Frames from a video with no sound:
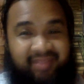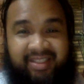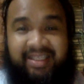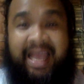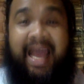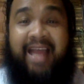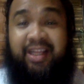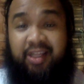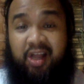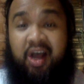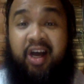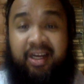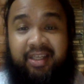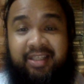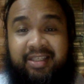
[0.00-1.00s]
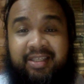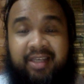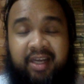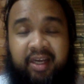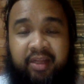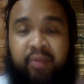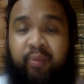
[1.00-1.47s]
sad loss
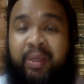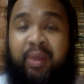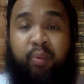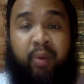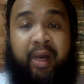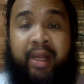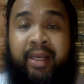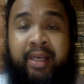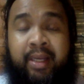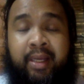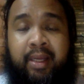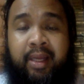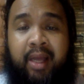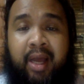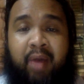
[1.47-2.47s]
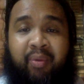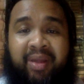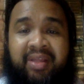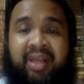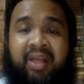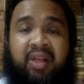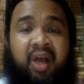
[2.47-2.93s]
on week 1
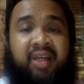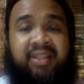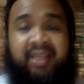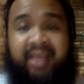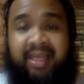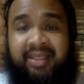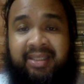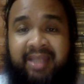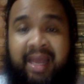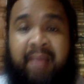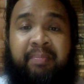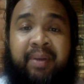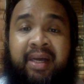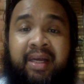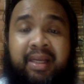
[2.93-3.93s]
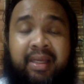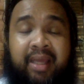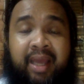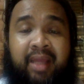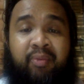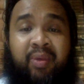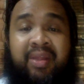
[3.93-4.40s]
when they lost against Tampa
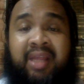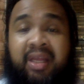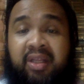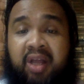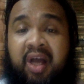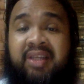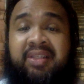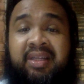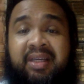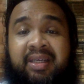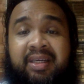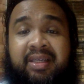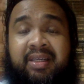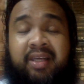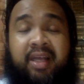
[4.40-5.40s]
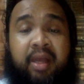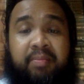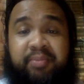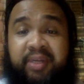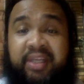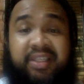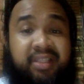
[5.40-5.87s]
and when they lost
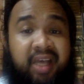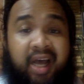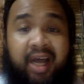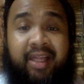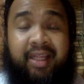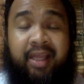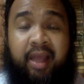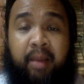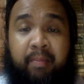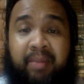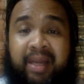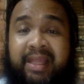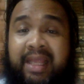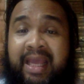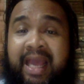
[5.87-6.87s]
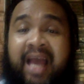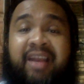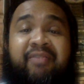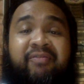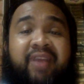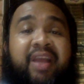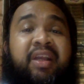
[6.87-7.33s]
Prescott. But they
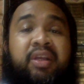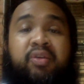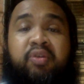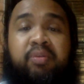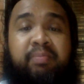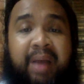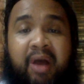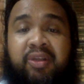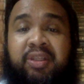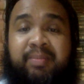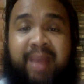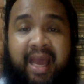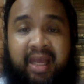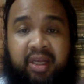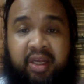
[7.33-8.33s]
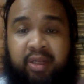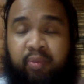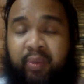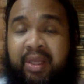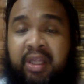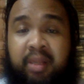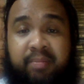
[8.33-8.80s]
had a very good bounce back on
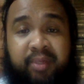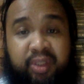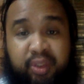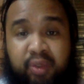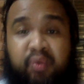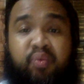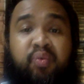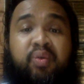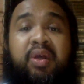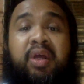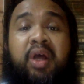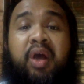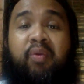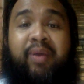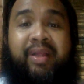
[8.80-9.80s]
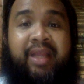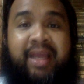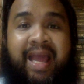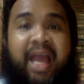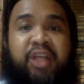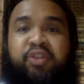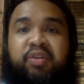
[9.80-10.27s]
week number 2. When they
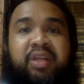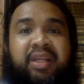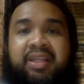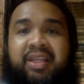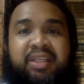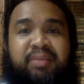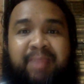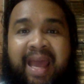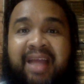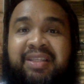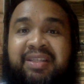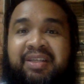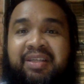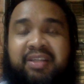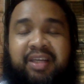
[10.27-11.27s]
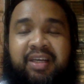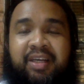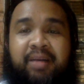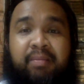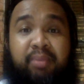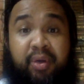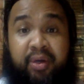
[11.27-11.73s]
actually dismantled
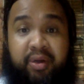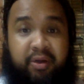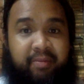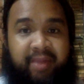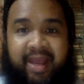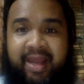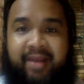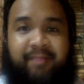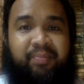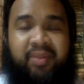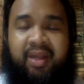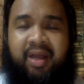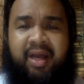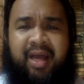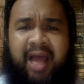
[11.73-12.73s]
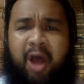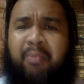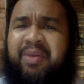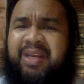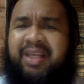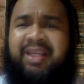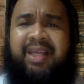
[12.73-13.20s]
Burrow, man, how
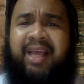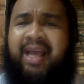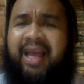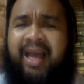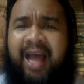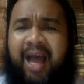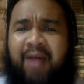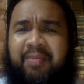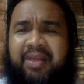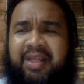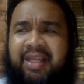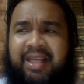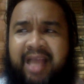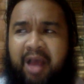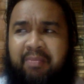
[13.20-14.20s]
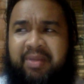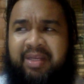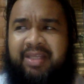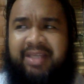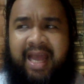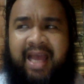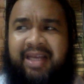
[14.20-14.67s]
many
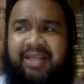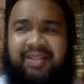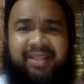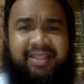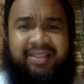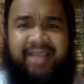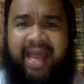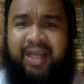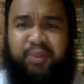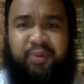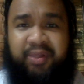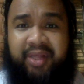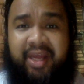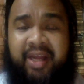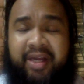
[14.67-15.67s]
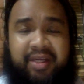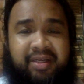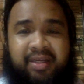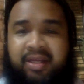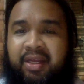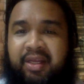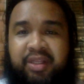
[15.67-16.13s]
tackles and sacks were there?
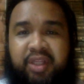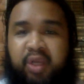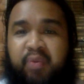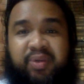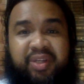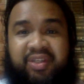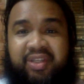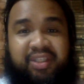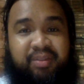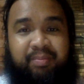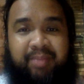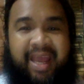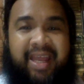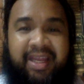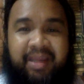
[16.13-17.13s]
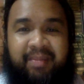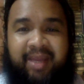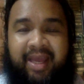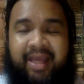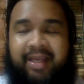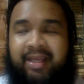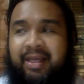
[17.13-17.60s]
There were just many,
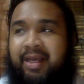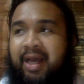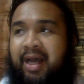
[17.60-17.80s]
man.